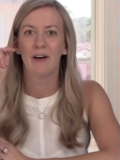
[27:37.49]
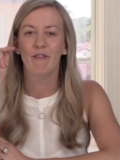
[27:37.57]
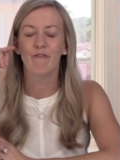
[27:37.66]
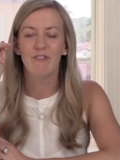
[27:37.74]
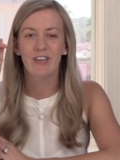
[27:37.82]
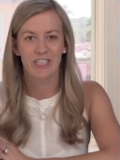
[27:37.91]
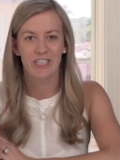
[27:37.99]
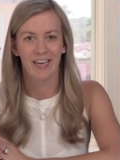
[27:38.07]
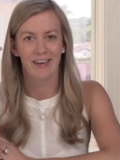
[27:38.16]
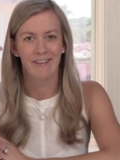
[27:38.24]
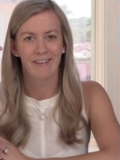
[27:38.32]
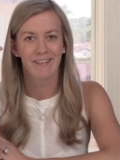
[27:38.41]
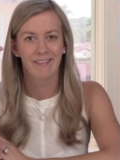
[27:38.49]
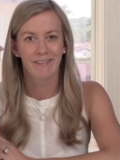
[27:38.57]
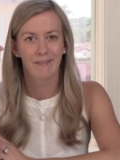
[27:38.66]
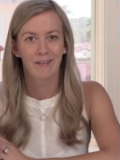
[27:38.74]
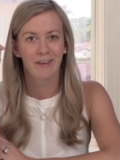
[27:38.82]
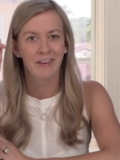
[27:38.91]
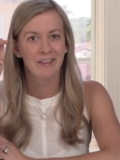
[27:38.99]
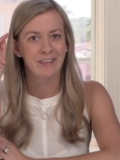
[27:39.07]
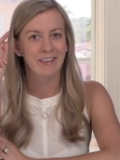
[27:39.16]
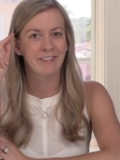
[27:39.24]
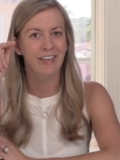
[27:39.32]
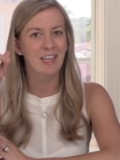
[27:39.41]
vision
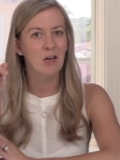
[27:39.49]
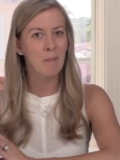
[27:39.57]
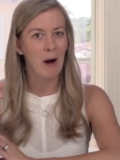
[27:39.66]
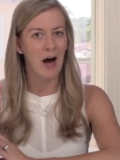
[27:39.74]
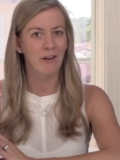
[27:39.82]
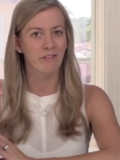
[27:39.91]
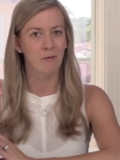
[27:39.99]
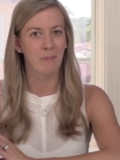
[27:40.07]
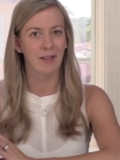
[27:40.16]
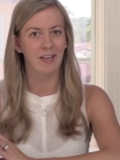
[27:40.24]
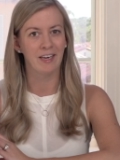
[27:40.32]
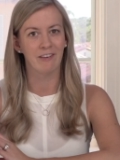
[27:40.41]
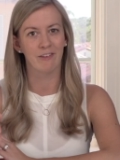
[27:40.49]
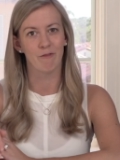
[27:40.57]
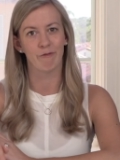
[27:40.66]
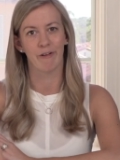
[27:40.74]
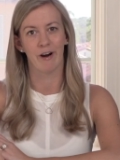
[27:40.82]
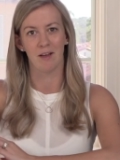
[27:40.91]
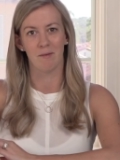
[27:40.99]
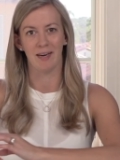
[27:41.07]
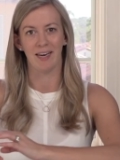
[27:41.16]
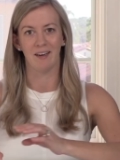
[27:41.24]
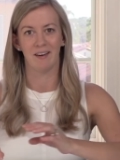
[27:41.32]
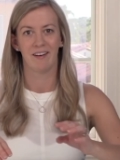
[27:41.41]
to see the possibilities in front of
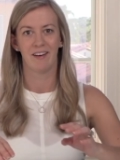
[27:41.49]
me.